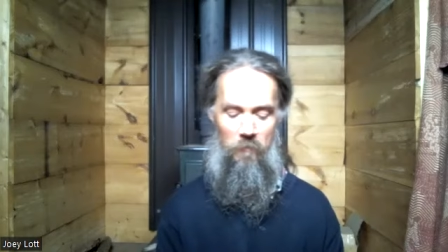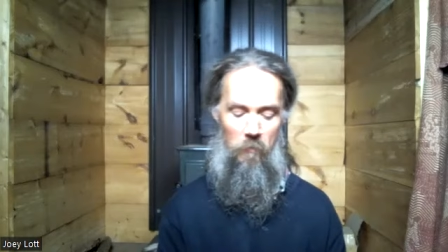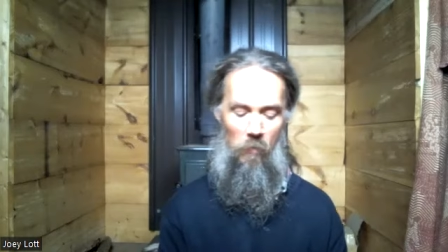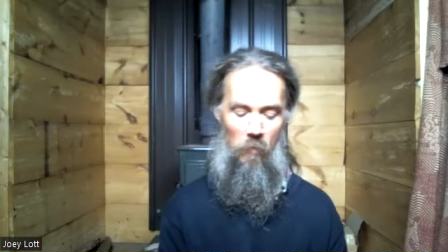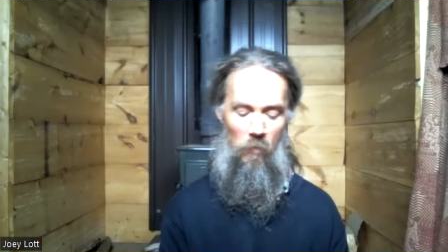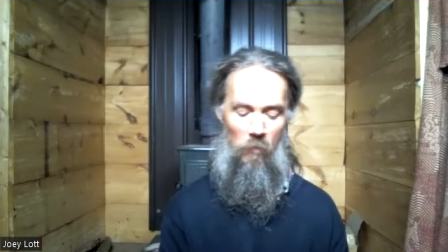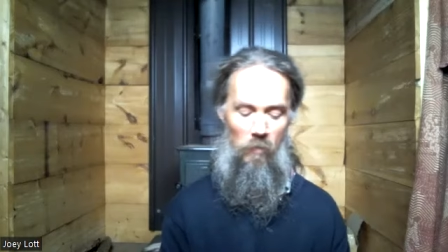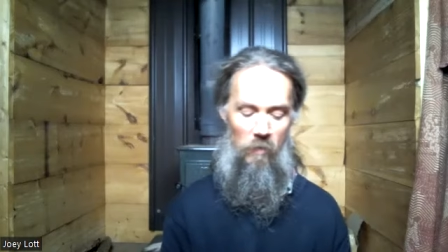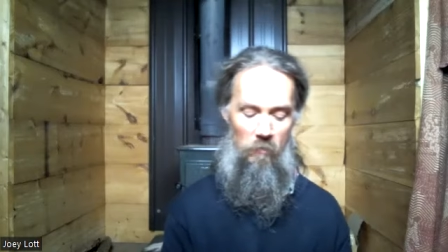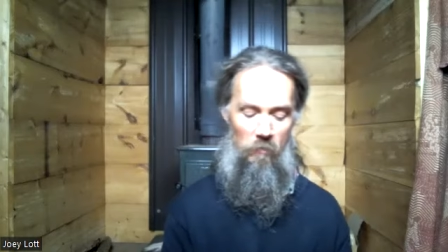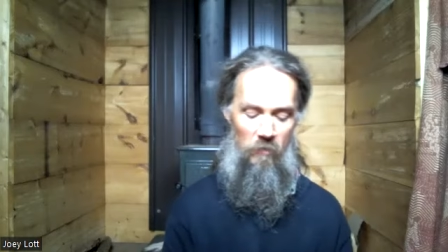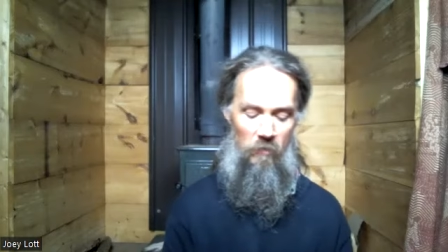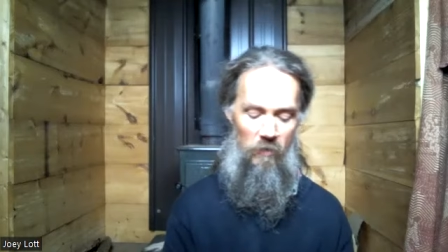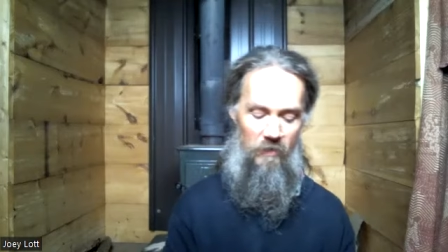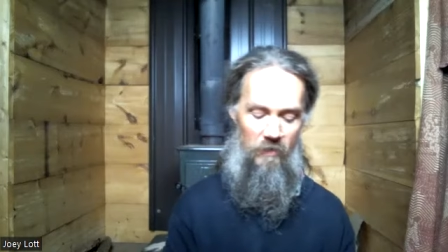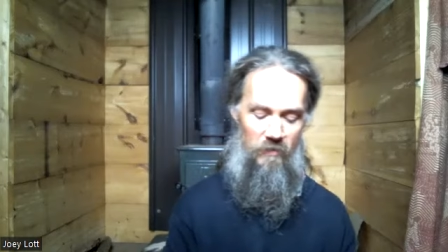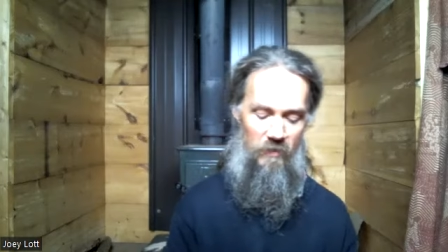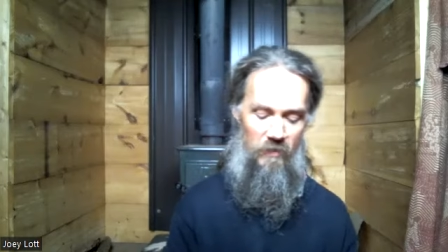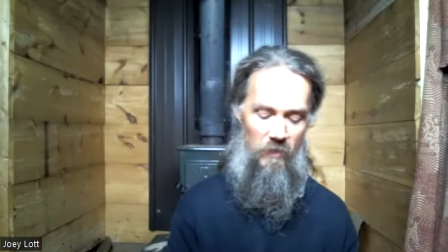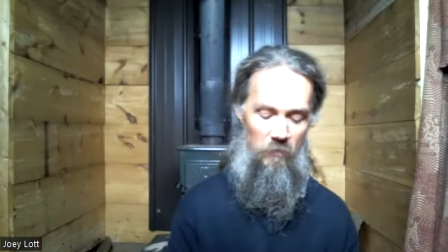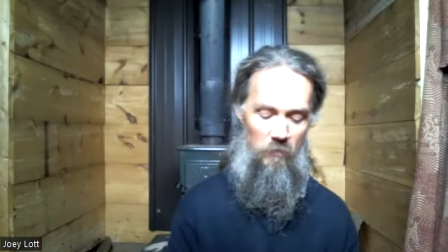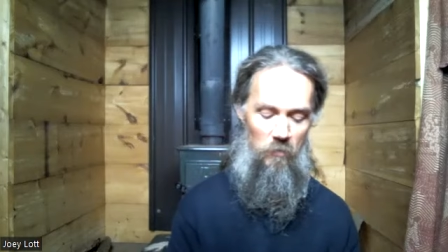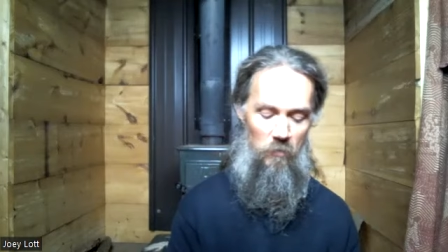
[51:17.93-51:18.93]
remember, I
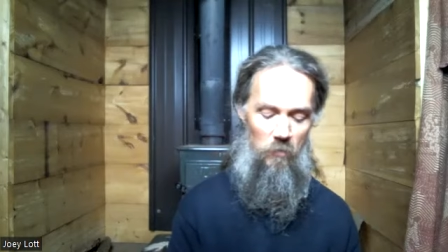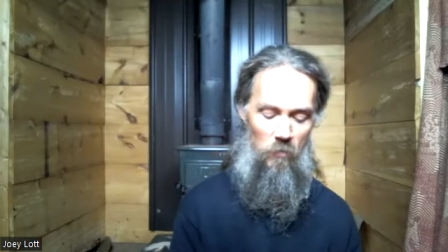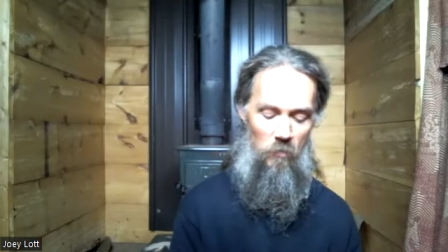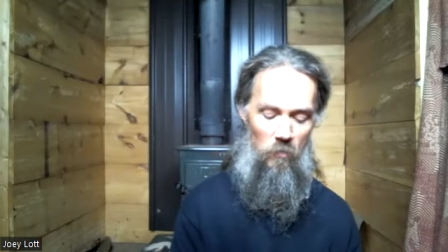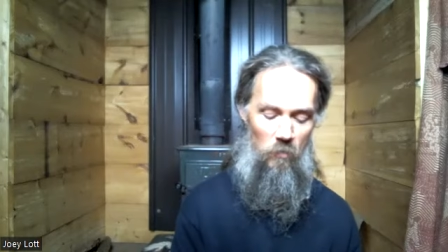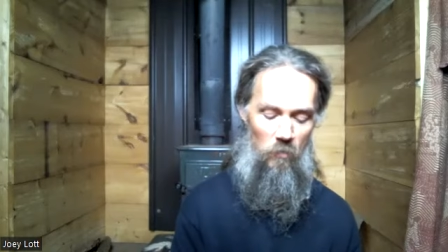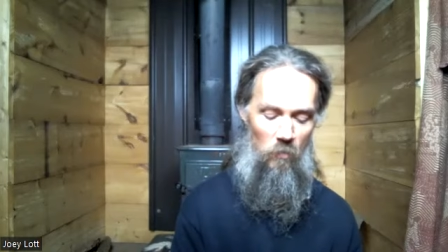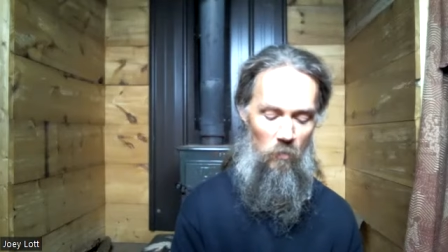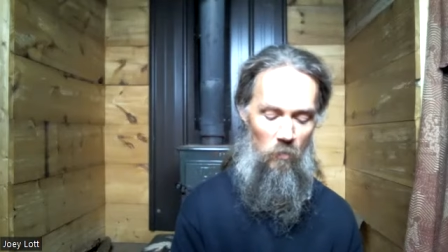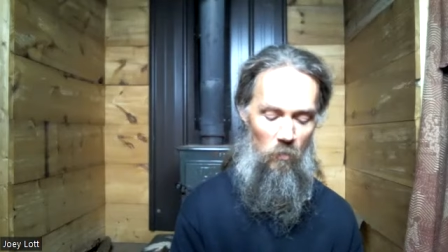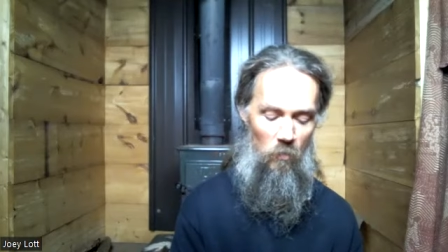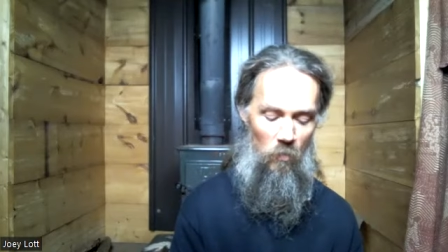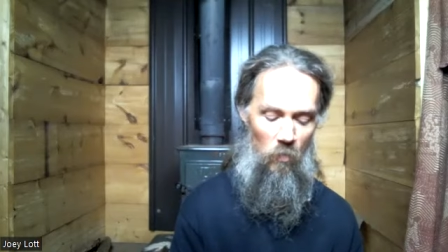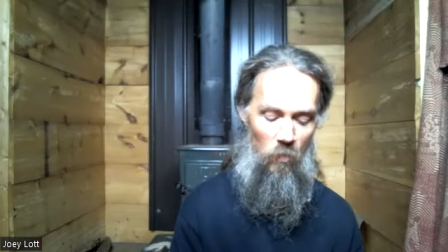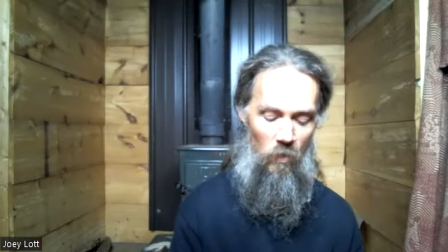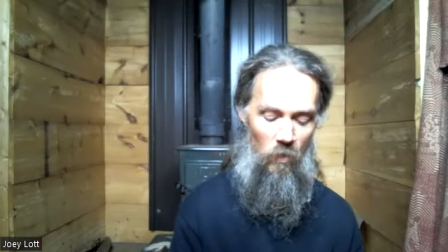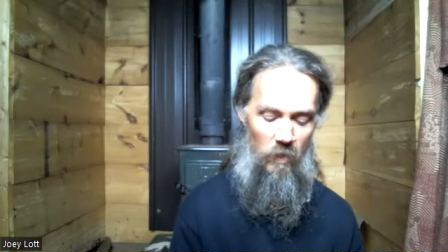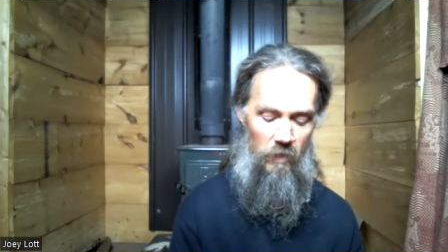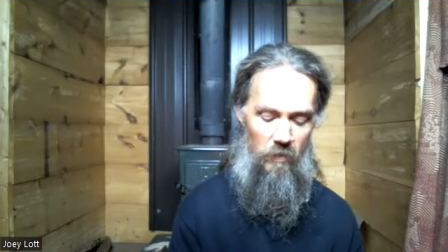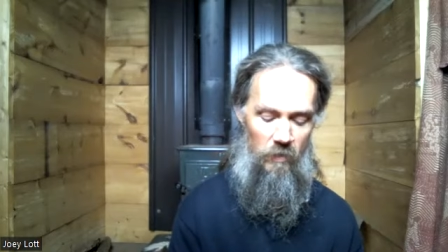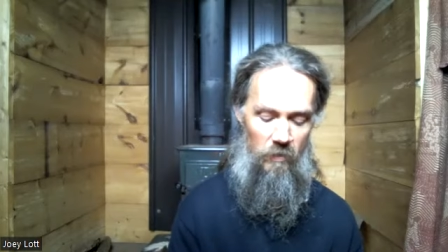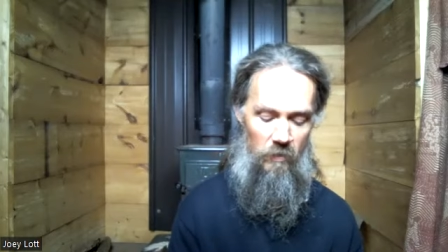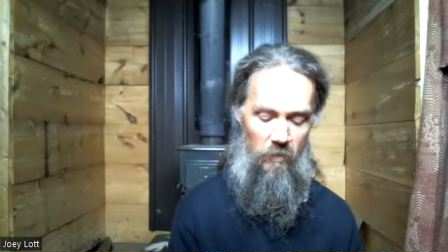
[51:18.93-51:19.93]
said
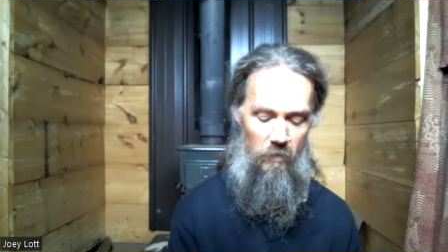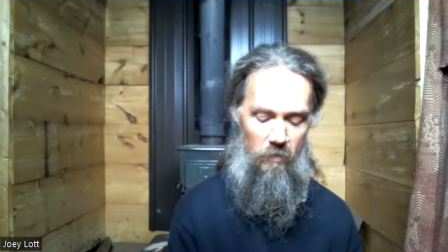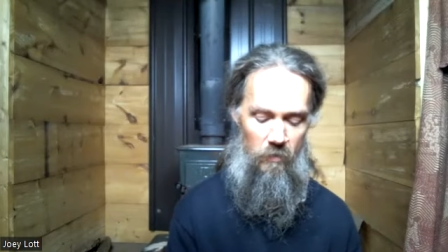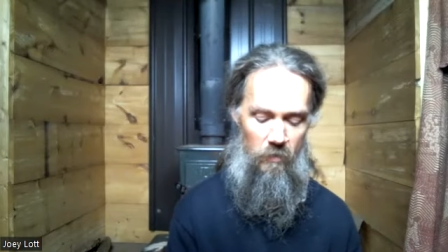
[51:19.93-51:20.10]
what